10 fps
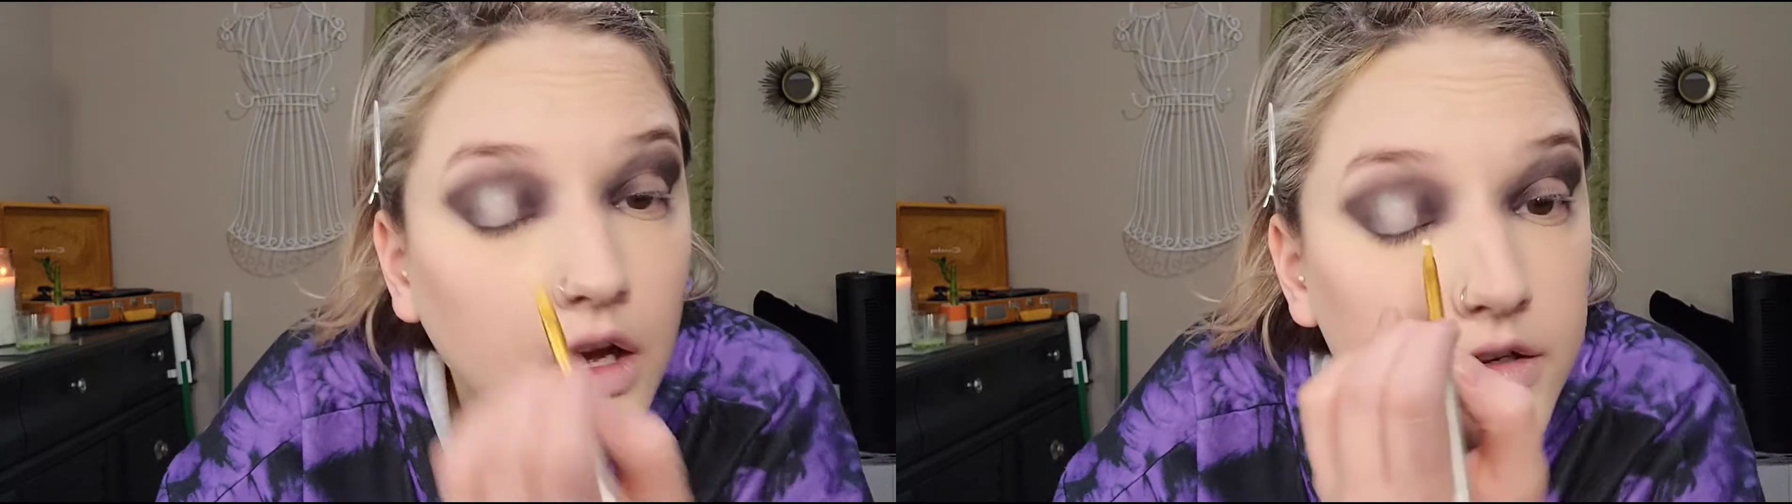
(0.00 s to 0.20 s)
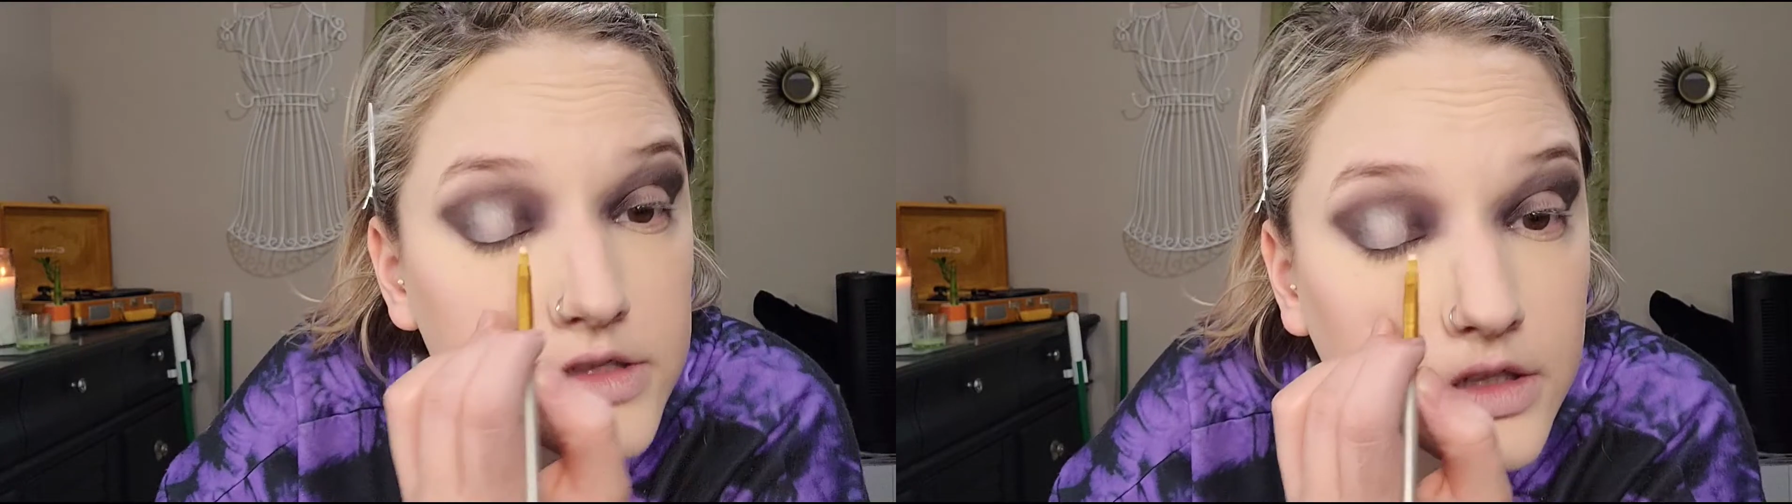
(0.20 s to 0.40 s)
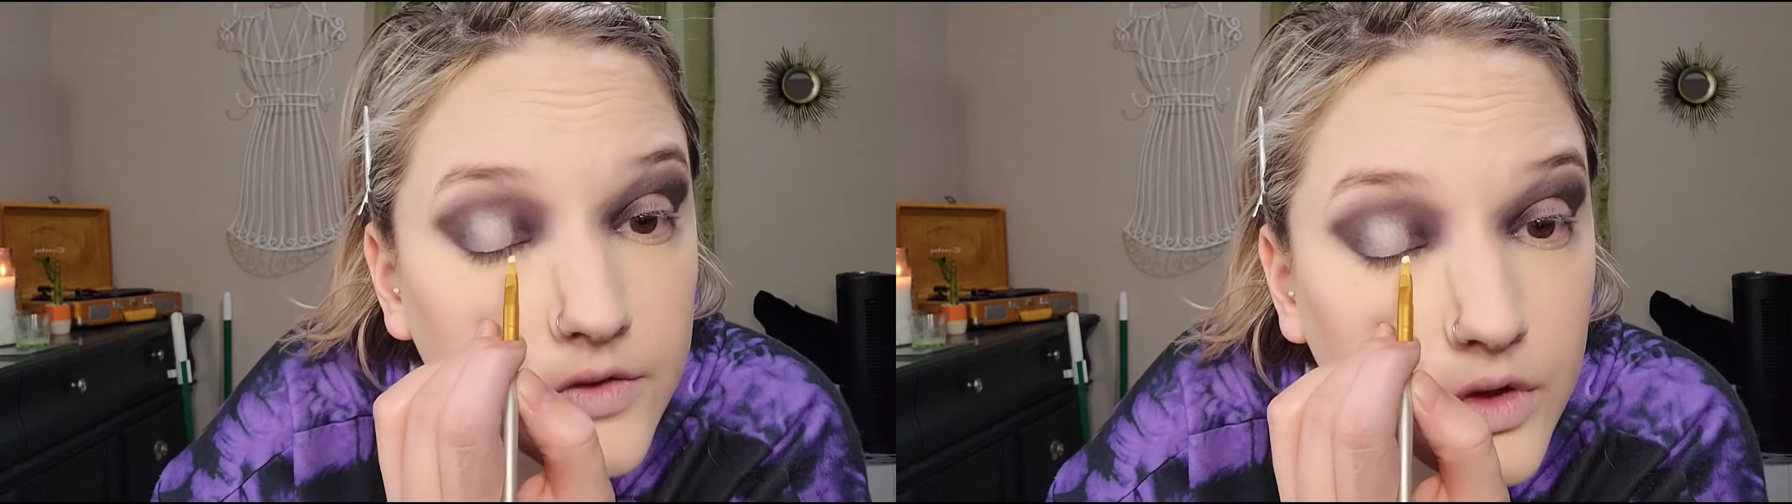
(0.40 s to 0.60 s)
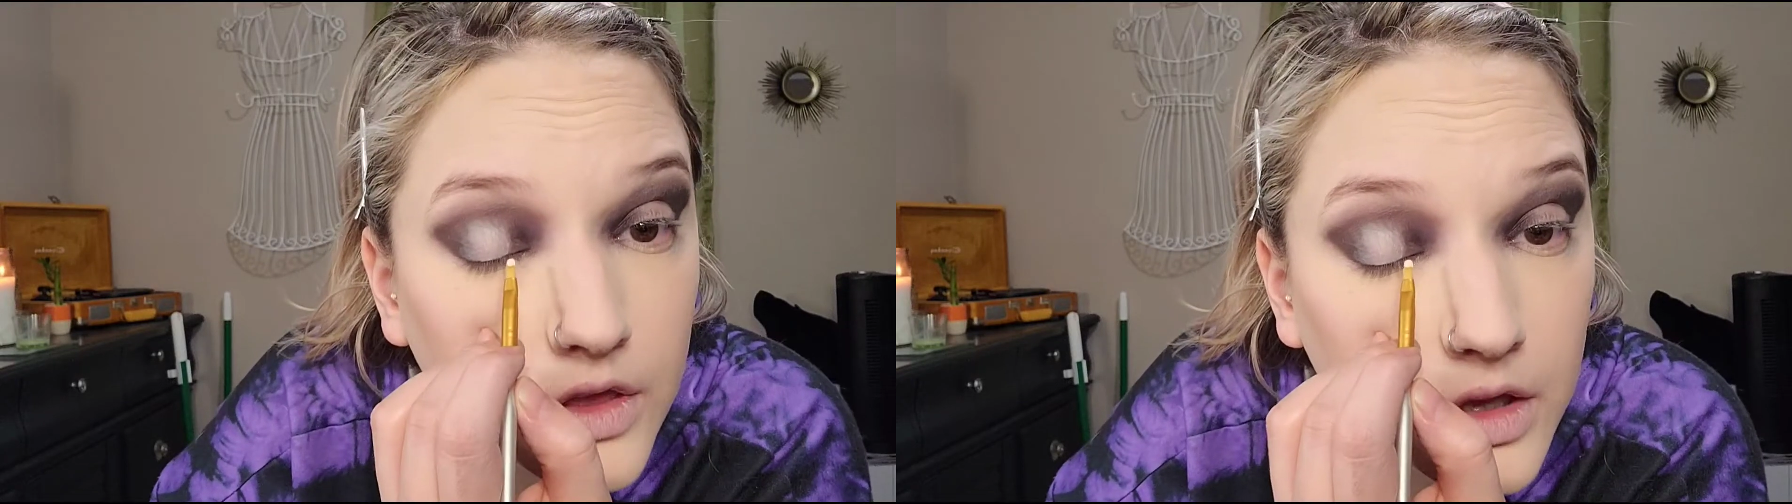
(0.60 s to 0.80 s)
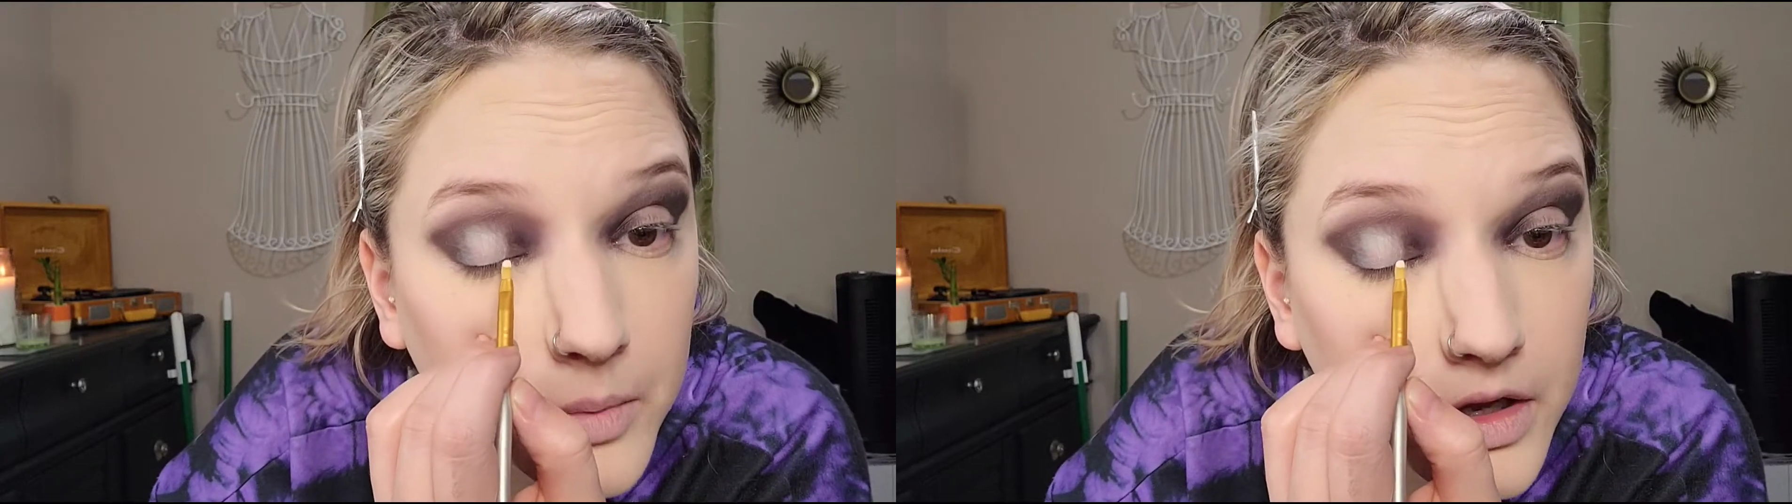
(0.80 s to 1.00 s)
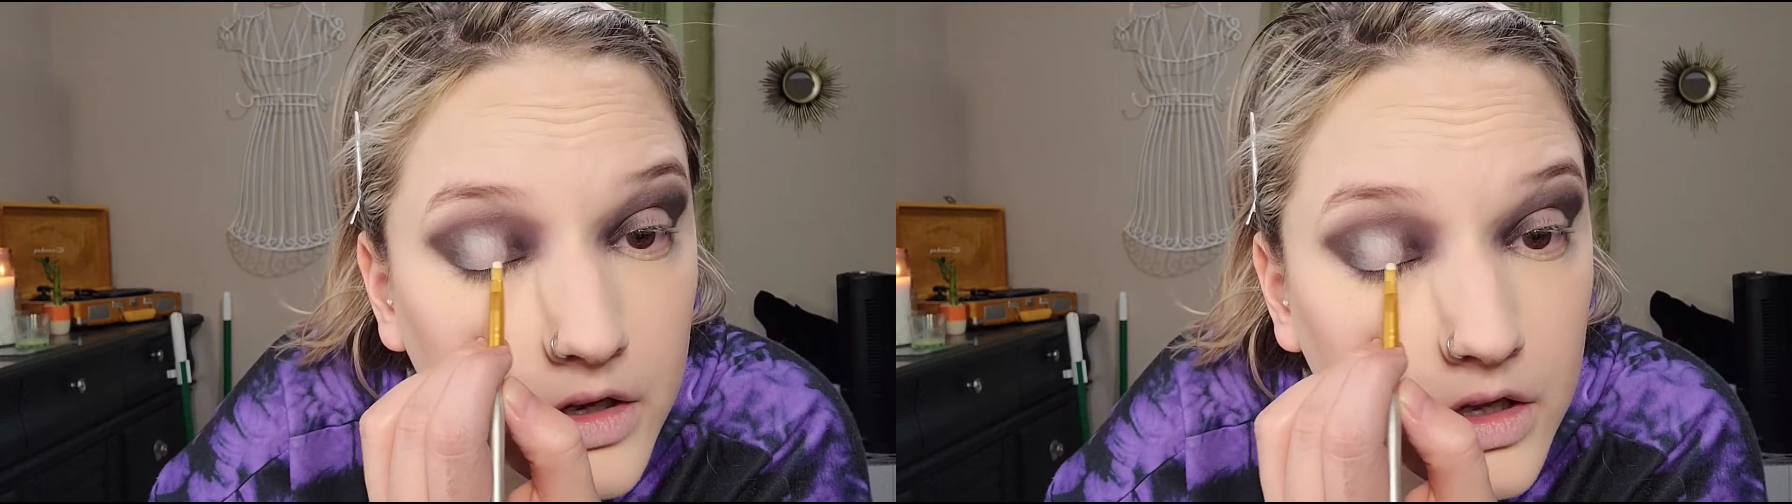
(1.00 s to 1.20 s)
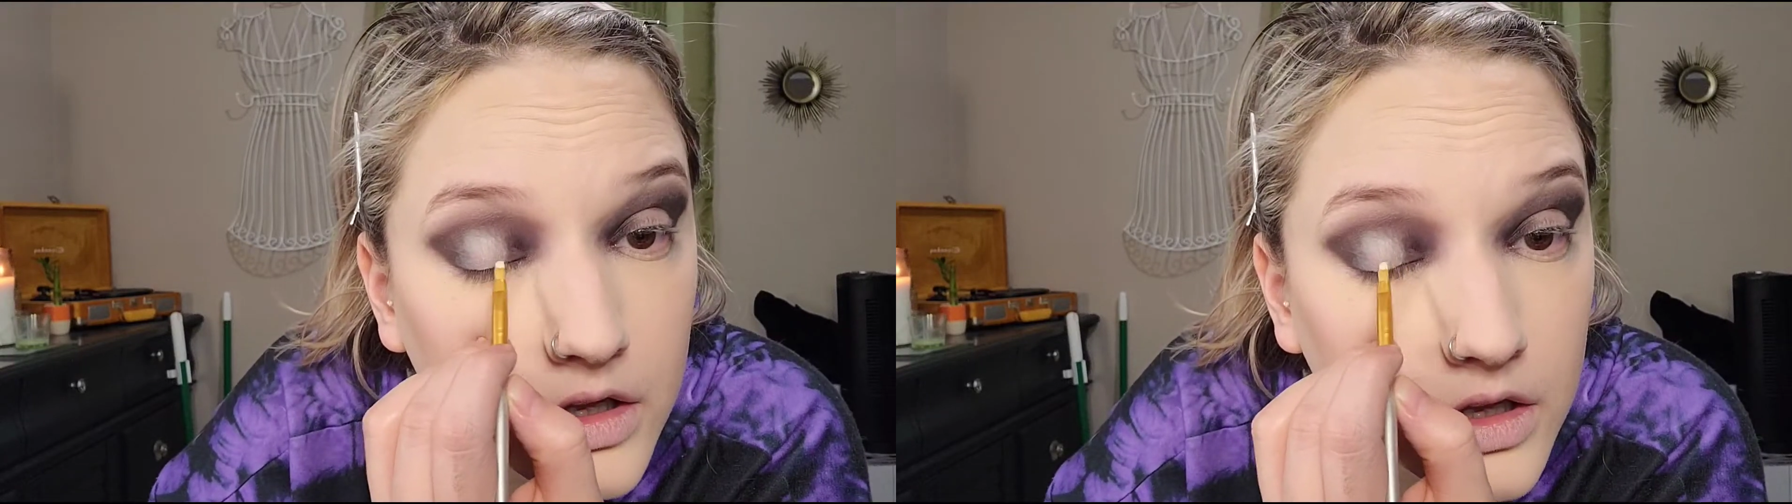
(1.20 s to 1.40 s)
honestly, if you think about it.